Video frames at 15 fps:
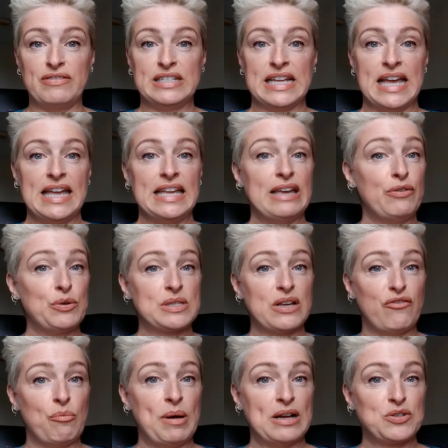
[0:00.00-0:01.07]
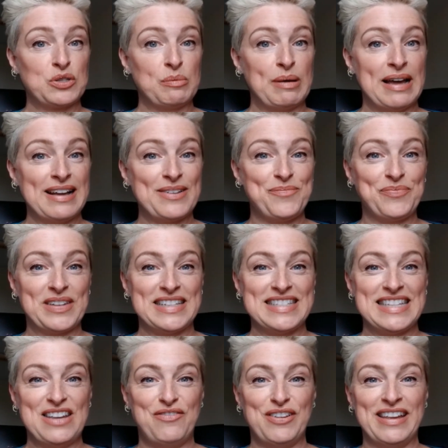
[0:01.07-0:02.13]
a day, give yourself a pat on the back and
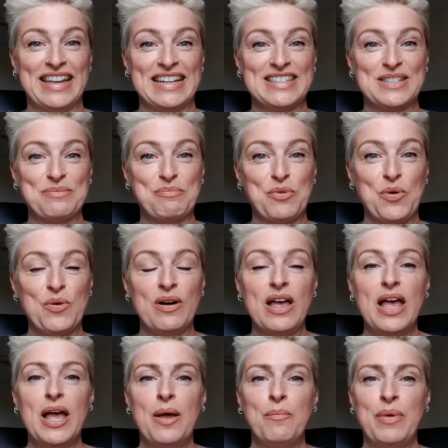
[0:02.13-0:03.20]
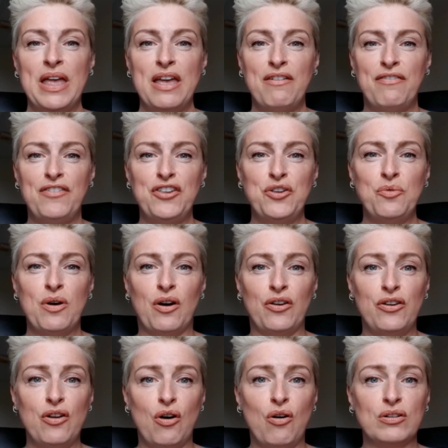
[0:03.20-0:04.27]
see if you can get some more. But if you are
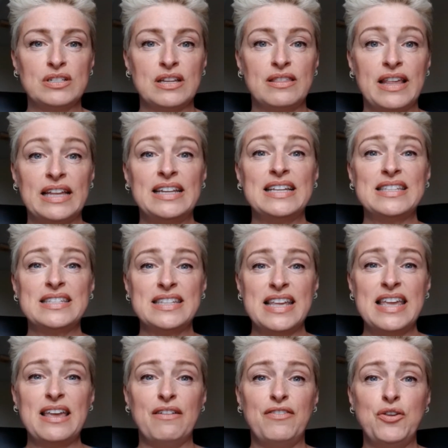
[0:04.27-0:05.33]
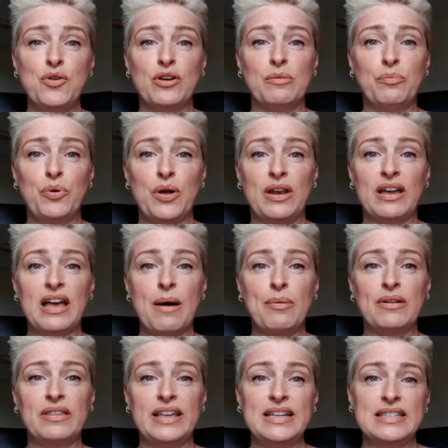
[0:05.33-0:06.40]
not, then see if you can put a
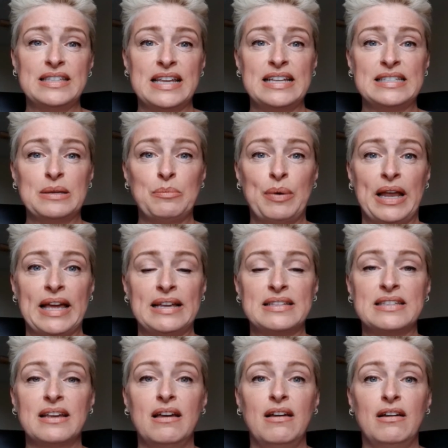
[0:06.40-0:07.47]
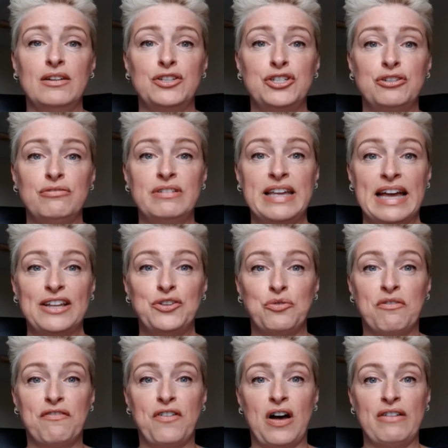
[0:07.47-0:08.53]
couple of these things in place to get
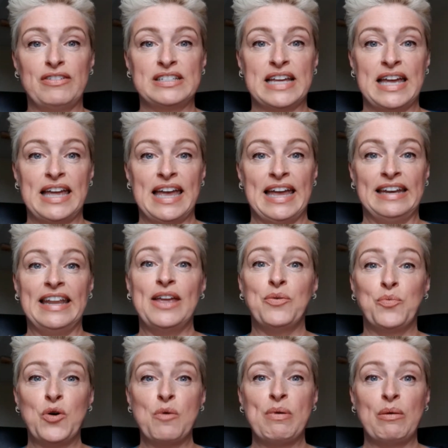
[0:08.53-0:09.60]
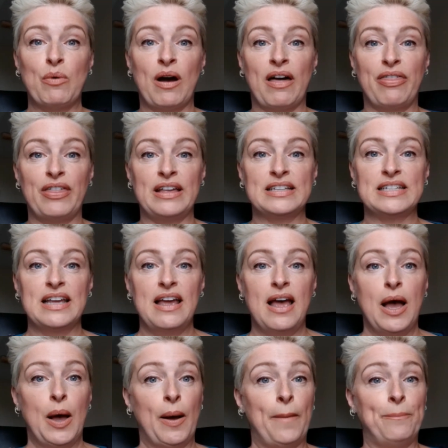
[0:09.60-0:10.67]
your five a day in. It will be worth it.
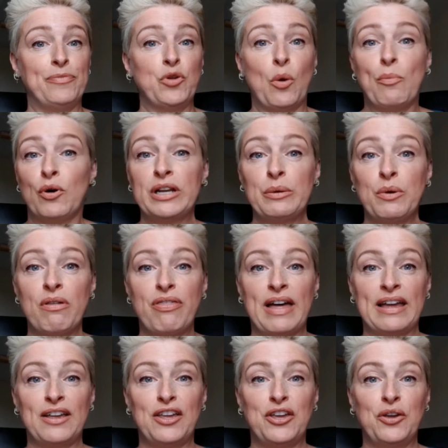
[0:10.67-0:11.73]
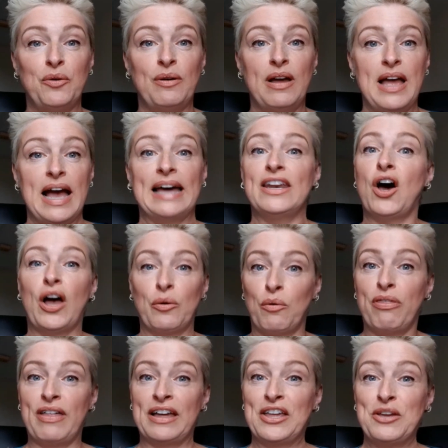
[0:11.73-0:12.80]
Your body will thank you, and I will
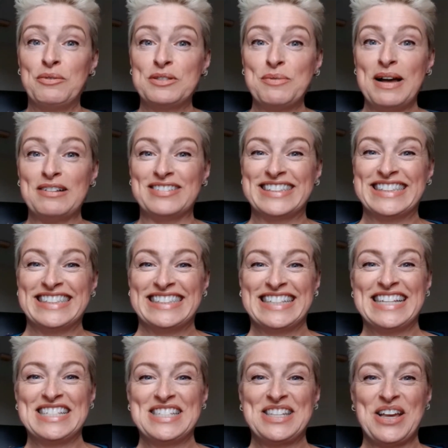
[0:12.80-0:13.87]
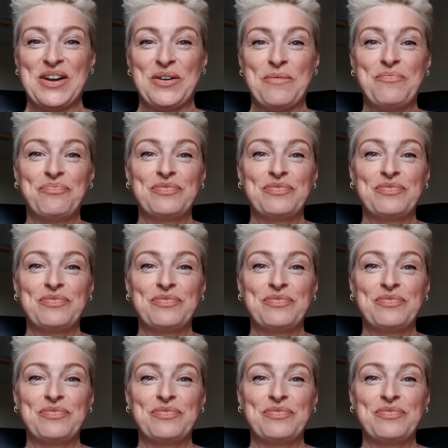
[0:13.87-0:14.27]
thank you as well. So,